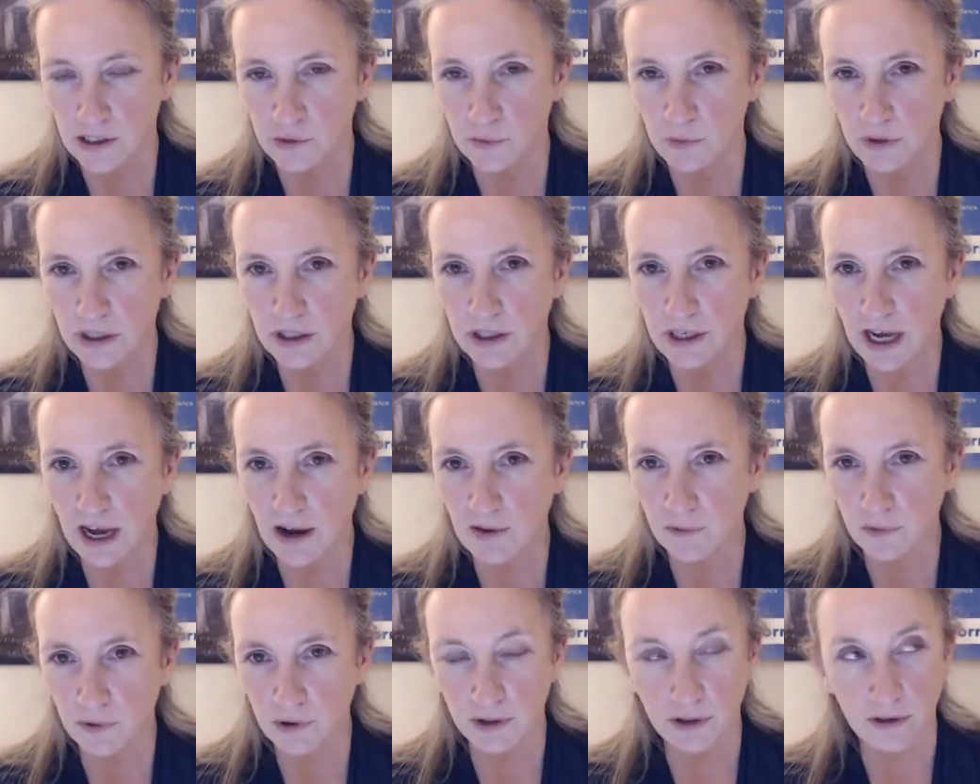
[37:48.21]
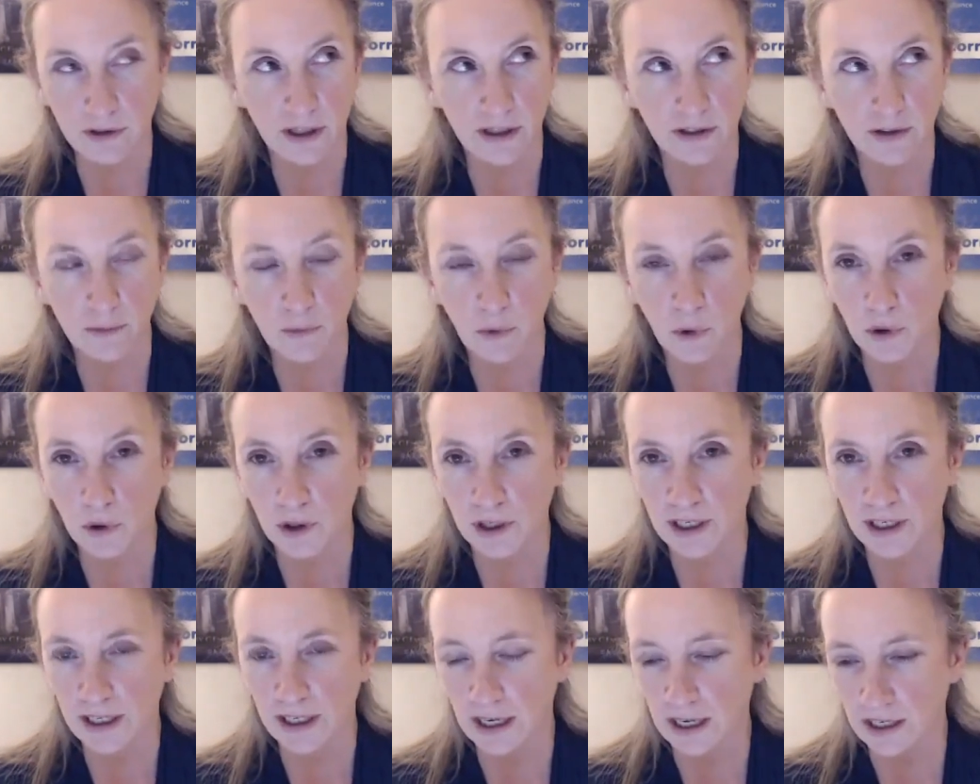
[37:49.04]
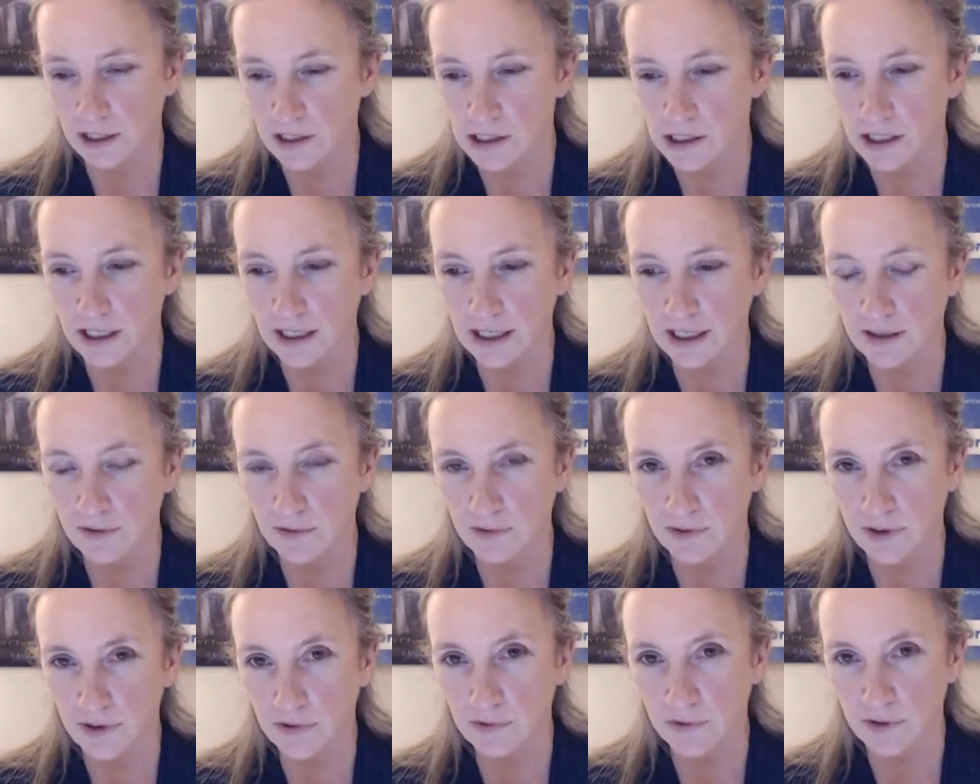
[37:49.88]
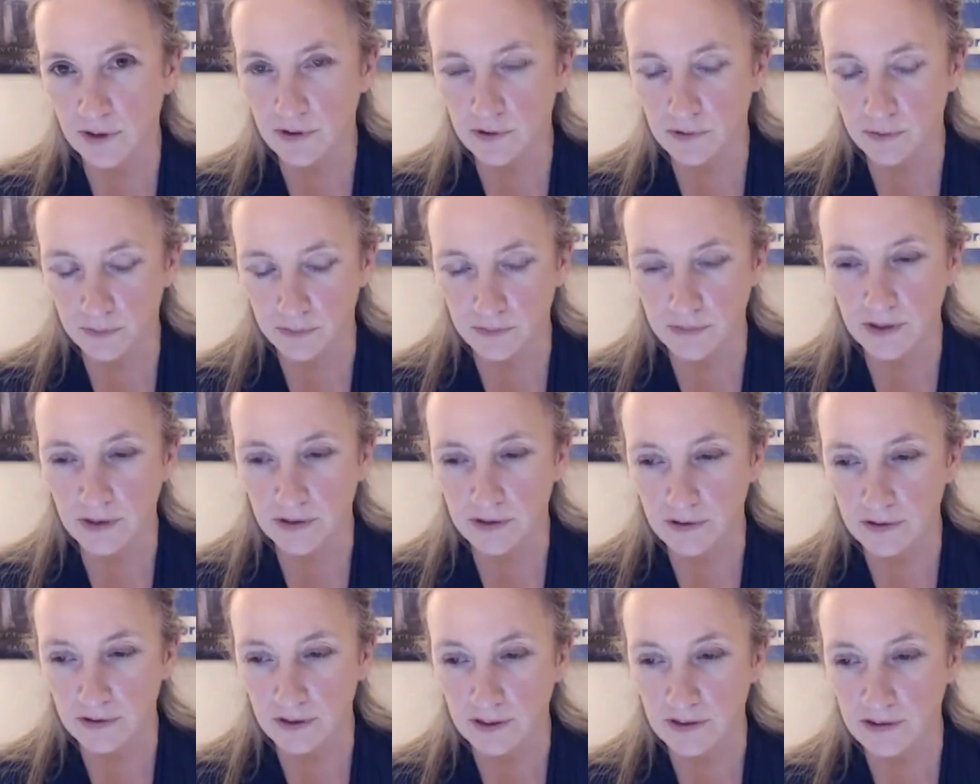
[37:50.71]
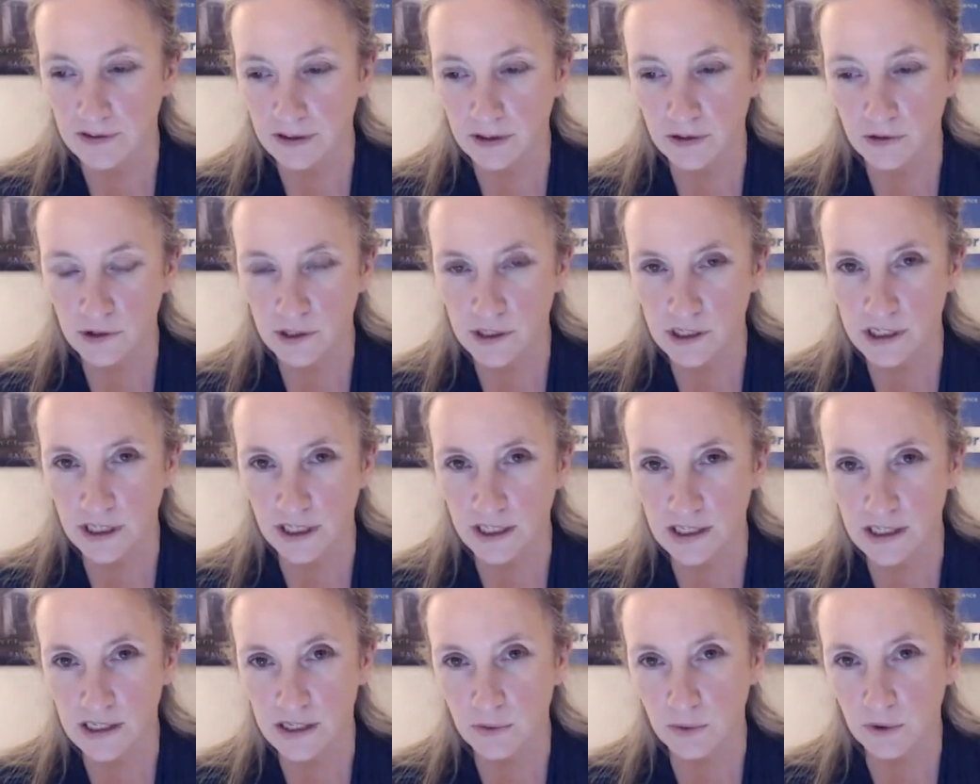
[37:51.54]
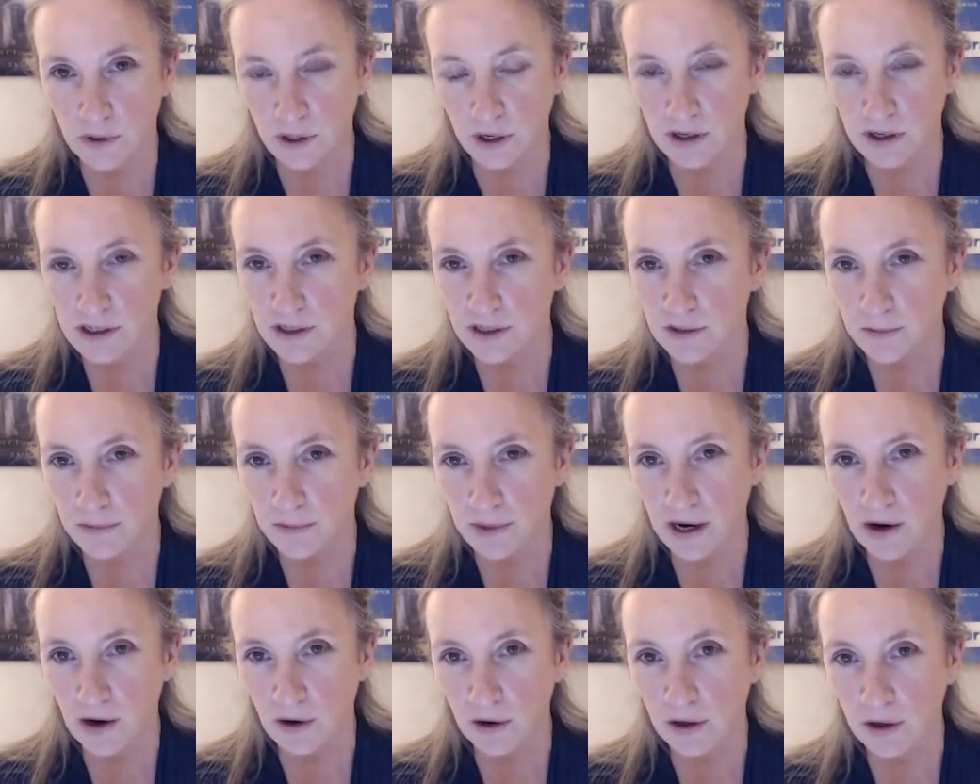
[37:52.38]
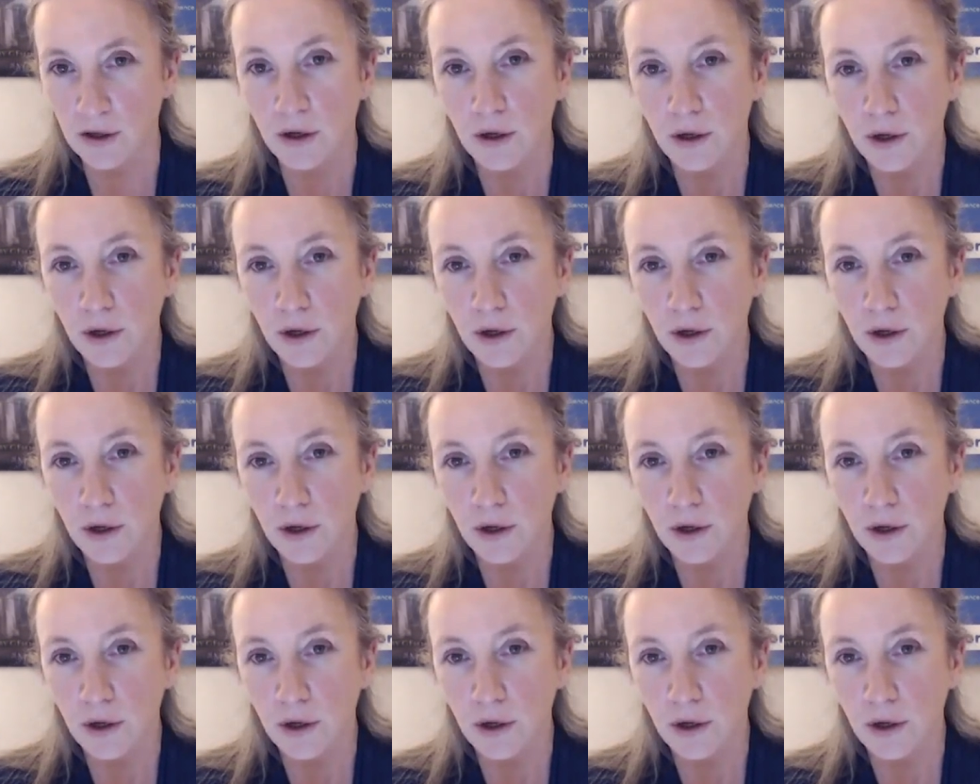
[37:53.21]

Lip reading: We could have one in the morning, actually, if these lunatics were not in power.